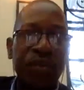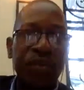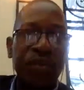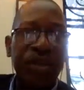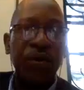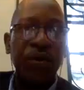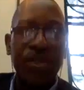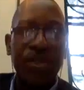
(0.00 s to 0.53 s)
to
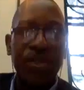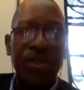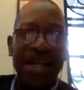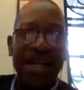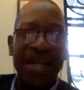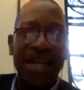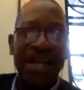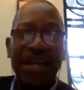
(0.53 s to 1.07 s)
be was
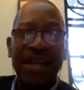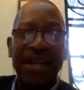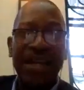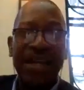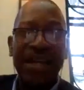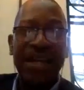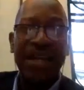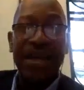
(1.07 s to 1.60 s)
saying,
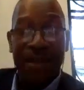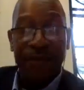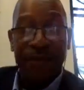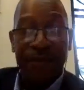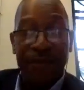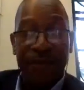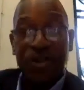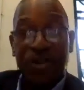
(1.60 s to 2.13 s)

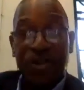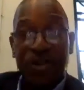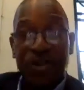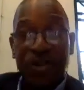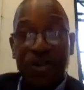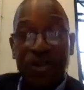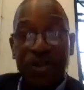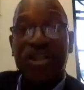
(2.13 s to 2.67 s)
even just
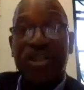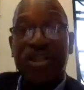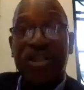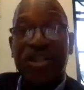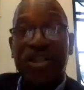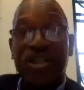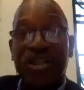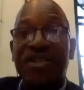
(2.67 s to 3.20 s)

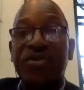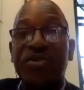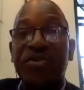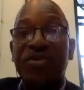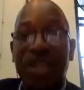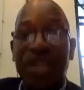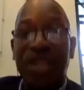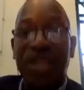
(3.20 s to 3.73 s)
listening to
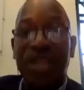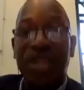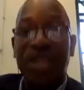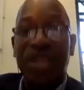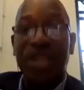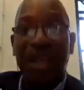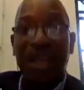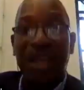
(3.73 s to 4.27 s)
them, I
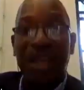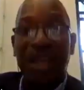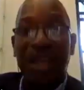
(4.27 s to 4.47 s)
could see